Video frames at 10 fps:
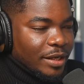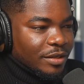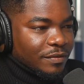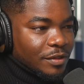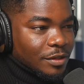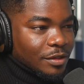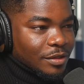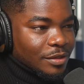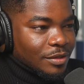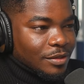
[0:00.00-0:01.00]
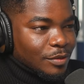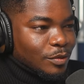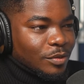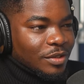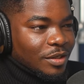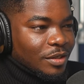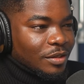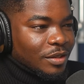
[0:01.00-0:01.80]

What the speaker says: NFTs to sell,